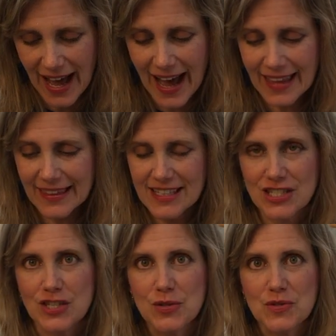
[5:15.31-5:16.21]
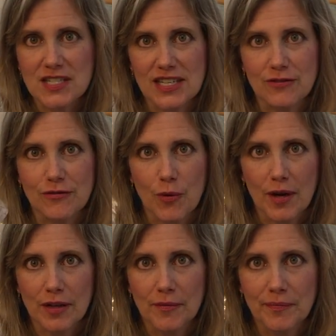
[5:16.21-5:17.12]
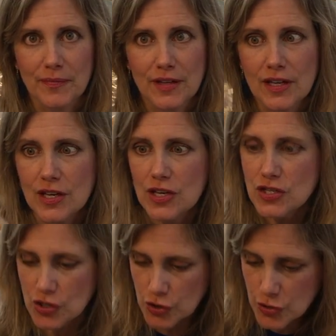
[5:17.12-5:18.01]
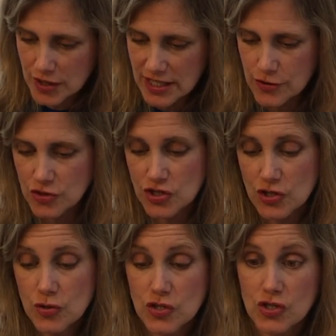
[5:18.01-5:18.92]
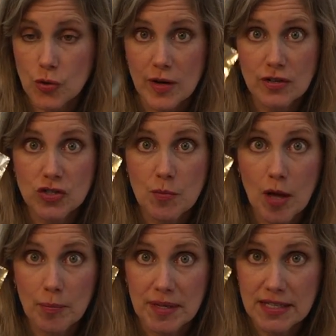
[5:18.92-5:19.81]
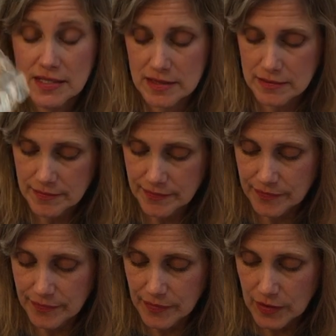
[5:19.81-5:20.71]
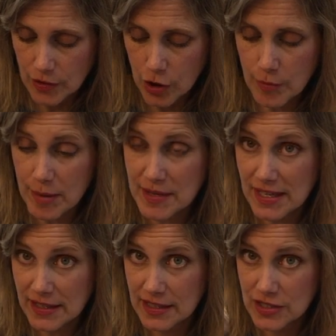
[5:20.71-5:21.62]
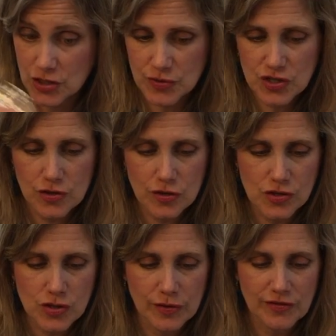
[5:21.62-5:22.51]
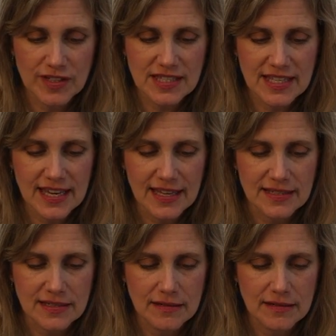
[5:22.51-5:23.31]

I like to use tin foil. So you can either just use a square small piece or maybe cut it into a circle so it fits the end.